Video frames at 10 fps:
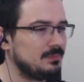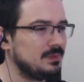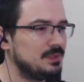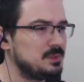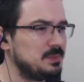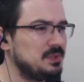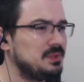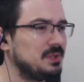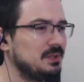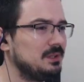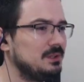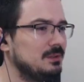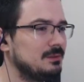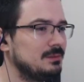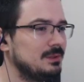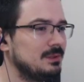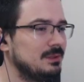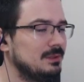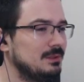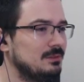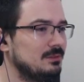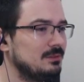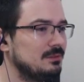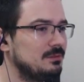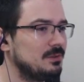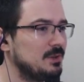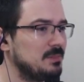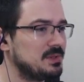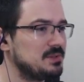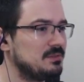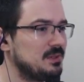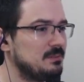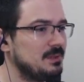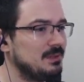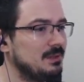He's pretty tanky. What the hell? For a passive animal.